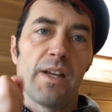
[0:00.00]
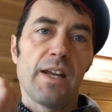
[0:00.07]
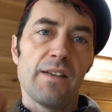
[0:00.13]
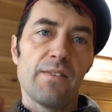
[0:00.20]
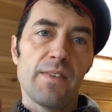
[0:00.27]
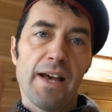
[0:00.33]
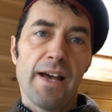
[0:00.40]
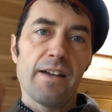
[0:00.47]

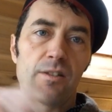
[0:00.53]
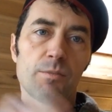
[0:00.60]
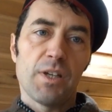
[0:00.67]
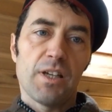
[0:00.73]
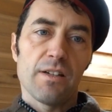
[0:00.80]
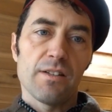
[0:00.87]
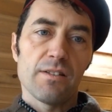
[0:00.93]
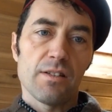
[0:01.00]
and that is
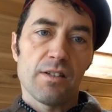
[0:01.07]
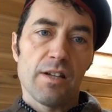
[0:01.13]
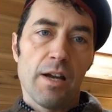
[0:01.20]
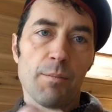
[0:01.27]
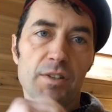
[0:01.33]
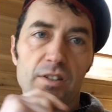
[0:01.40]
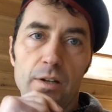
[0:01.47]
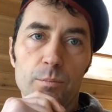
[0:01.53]
because the time
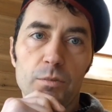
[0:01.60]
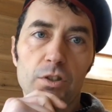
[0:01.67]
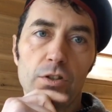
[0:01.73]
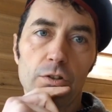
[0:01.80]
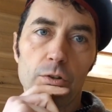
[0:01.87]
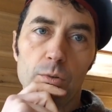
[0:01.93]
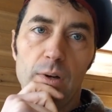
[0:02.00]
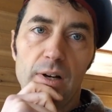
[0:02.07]
has come
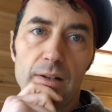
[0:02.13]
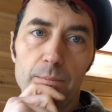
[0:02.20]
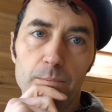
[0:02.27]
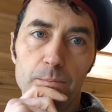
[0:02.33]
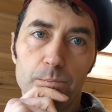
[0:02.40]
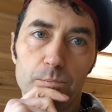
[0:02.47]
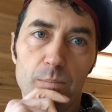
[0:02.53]
to